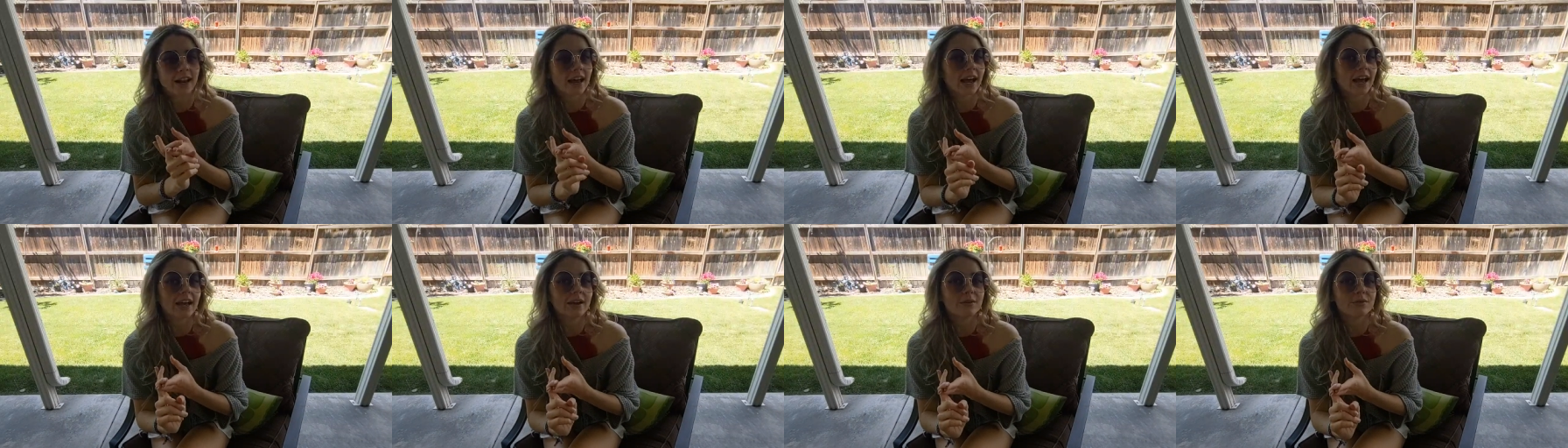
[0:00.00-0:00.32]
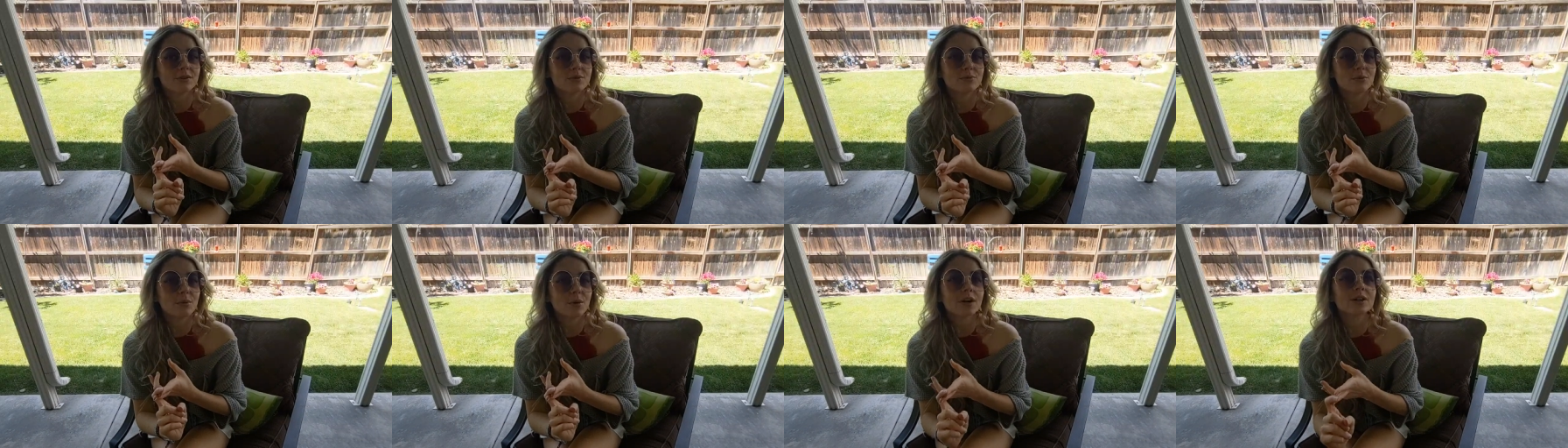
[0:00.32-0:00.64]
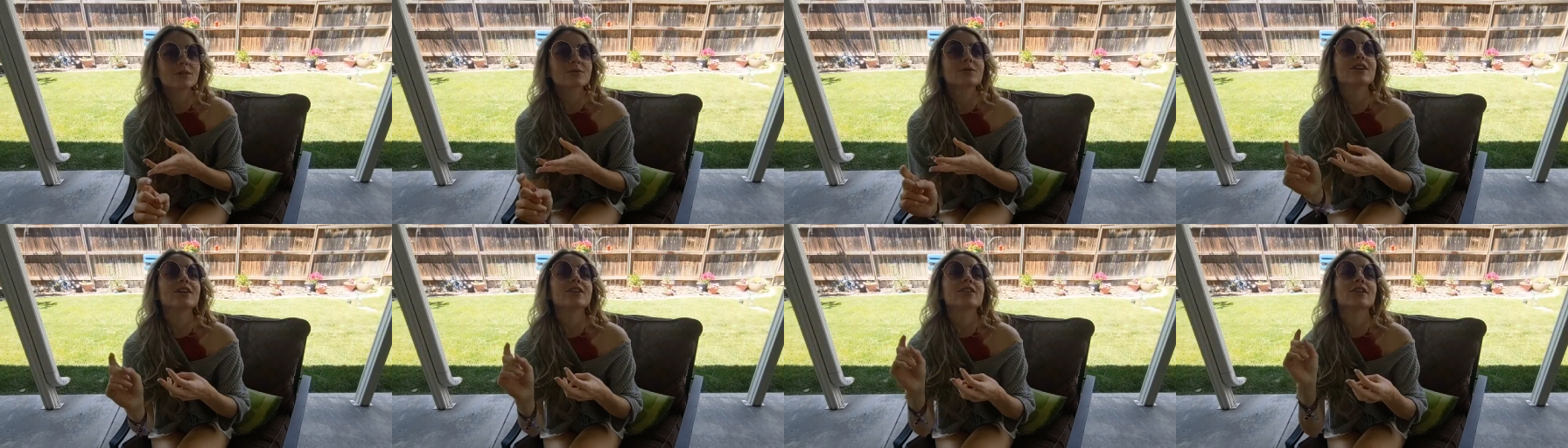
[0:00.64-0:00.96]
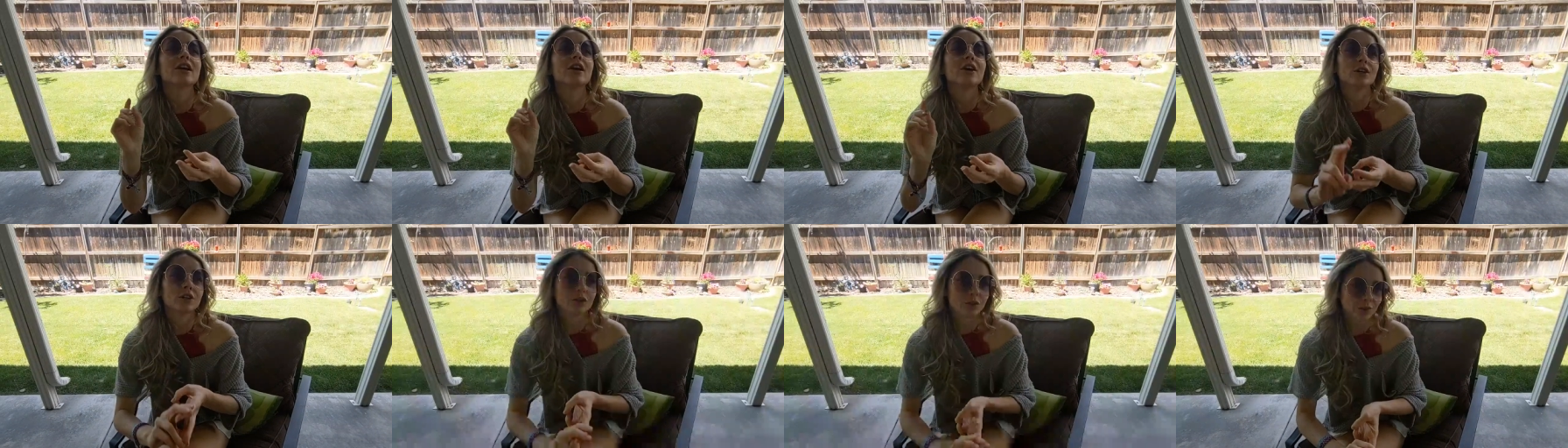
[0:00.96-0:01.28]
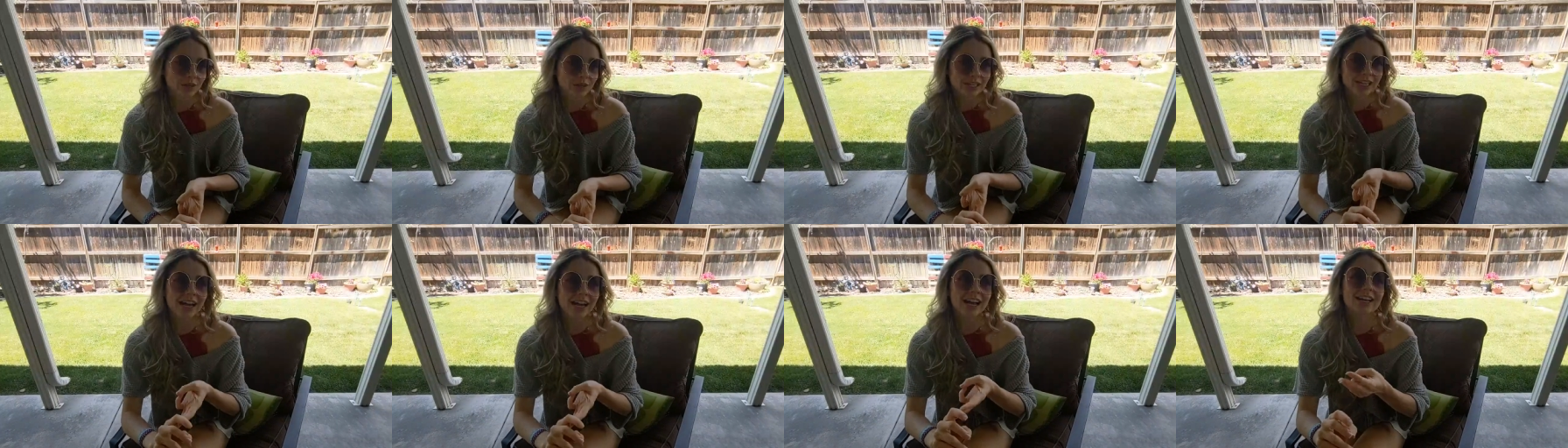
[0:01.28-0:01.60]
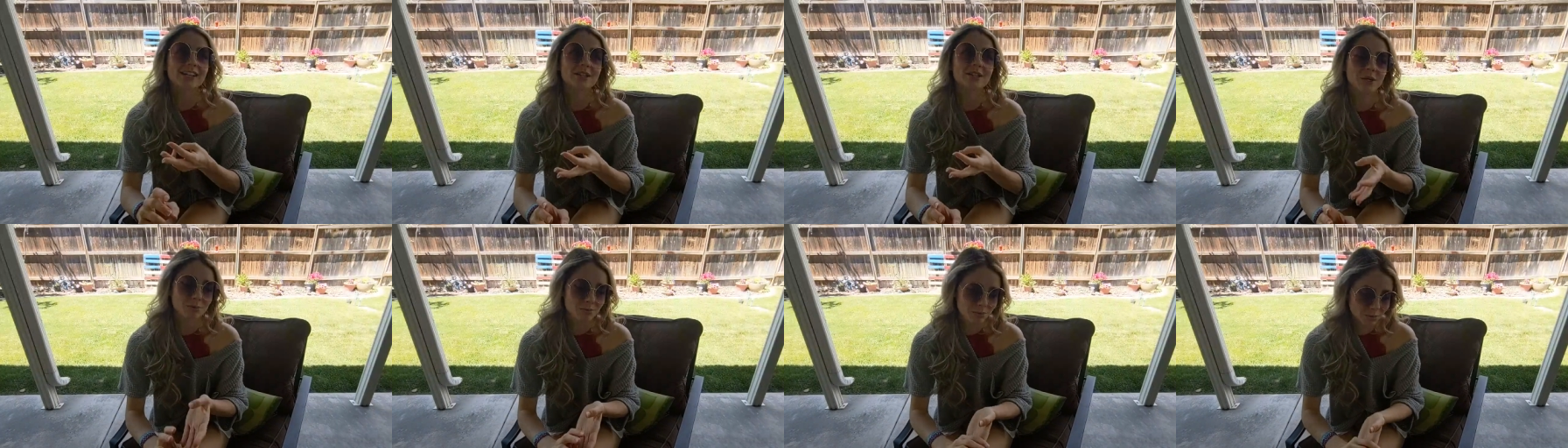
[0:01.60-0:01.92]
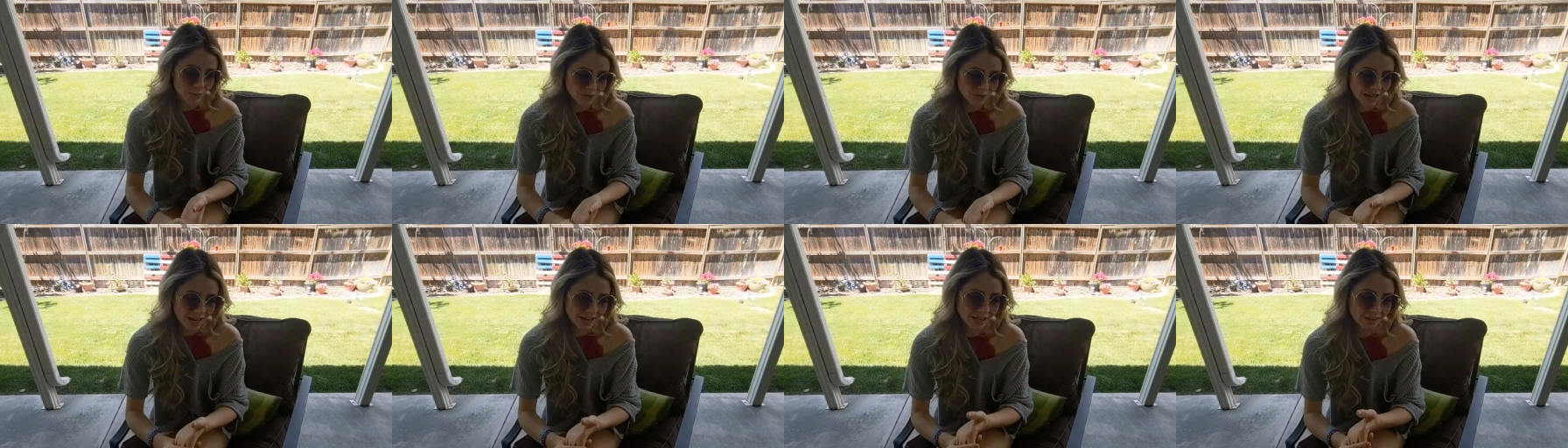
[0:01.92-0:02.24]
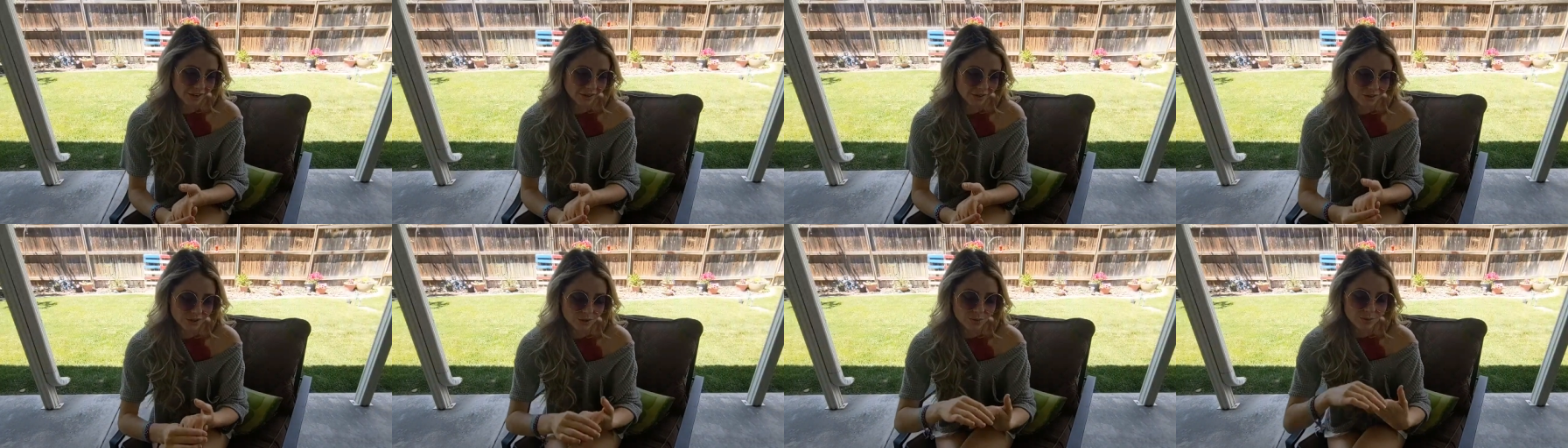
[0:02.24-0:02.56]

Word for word: and I was born with green eyes, and brunette hair.